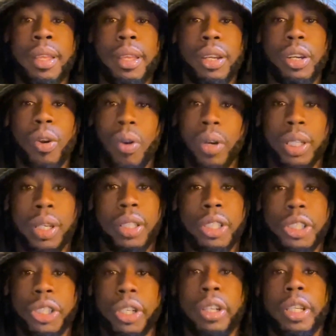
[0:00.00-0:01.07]
going on the
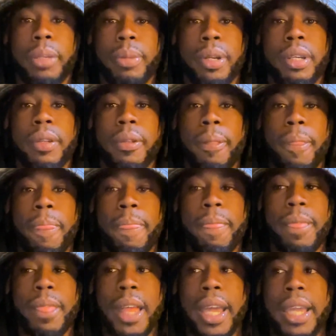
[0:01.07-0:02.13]
journey, bro.
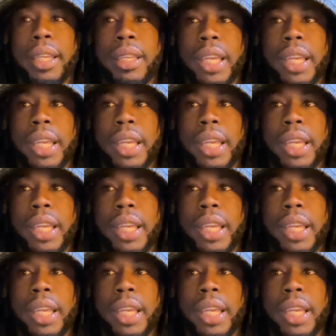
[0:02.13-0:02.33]
Like,